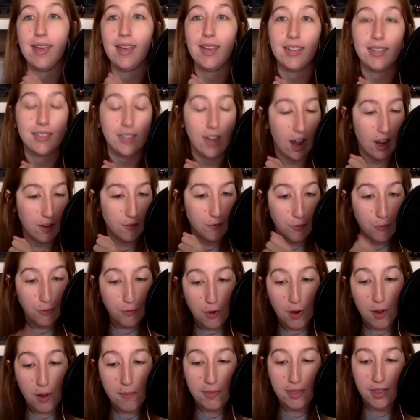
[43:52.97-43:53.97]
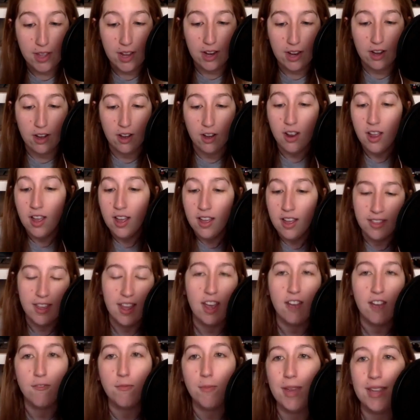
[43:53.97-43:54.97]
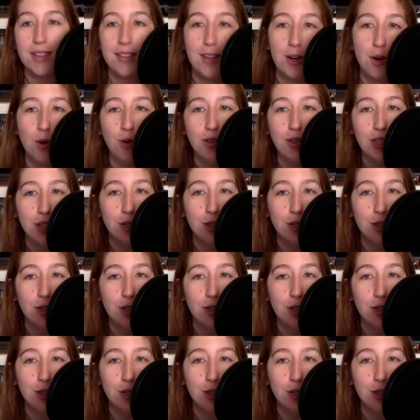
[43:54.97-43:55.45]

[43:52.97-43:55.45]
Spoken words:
and from there they have made their own